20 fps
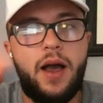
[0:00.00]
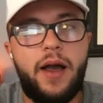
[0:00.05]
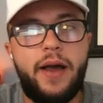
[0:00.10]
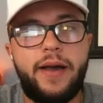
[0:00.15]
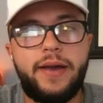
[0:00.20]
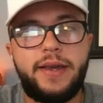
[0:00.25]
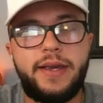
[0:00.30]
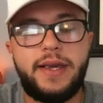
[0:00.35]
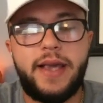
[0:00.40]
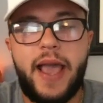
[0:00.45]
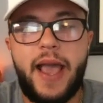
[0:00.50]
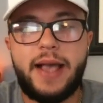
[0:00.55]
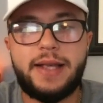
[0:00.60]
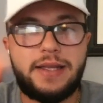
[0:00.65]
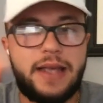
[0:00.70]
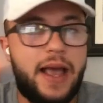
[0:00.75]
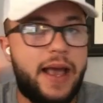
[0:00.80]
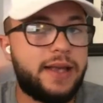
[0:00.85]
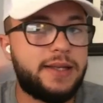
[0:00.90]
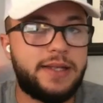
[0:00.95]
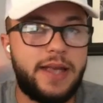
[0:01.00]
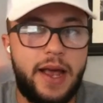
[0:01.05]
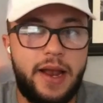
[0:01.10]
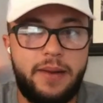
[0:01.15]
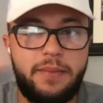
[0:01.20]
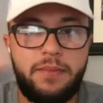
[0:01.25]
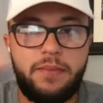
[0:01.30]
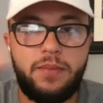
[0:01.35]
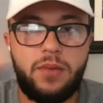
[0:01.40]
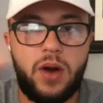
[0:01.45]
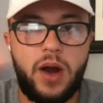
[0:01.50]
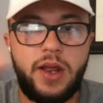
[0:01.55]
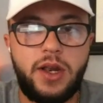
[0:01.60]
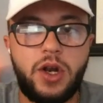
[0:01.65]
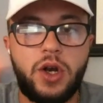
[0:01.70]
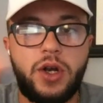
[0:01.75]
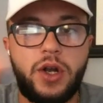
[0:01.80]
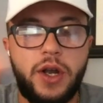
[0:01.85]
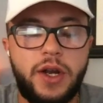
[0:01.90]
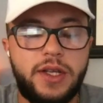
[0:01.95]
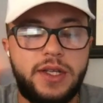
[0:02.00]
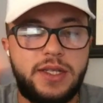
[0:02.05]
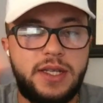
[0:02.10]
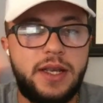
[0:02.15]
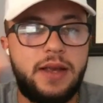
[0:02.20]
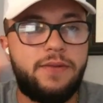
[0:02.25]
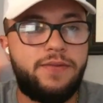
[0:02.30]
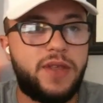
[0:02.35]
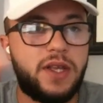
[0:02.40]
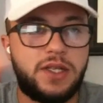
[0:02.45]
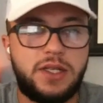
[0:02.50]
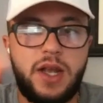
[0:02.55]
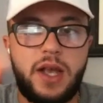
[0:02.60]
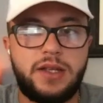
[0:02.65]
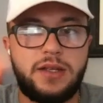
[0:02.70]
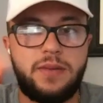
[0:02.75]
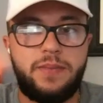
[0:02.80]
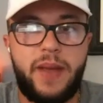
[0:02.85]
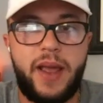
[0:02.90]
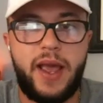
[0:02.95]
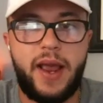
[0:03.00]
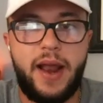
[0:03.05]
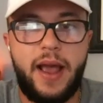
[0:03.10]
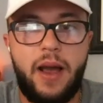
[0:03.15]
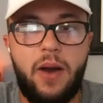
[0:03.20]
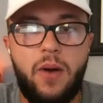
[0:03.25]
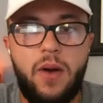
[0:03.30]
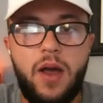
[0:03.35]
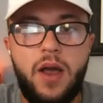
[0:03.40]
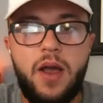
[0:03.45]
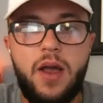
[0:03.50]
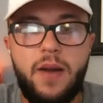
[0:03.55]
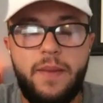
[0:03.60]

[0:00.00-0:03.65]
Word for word: Uh, he has eyes on him, right? You're going to see if this doesn't pan out.